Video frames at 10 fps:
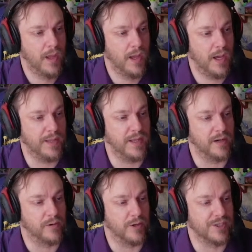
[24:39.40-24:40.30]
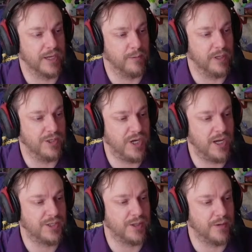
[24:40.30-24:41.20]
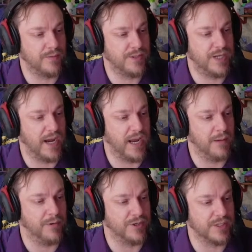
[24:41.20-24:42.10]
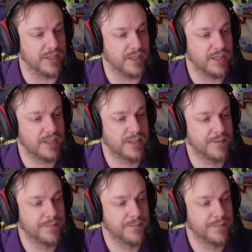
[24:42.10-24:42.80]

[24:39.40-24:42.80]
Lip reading: And then of course, like we can change the diameters of this.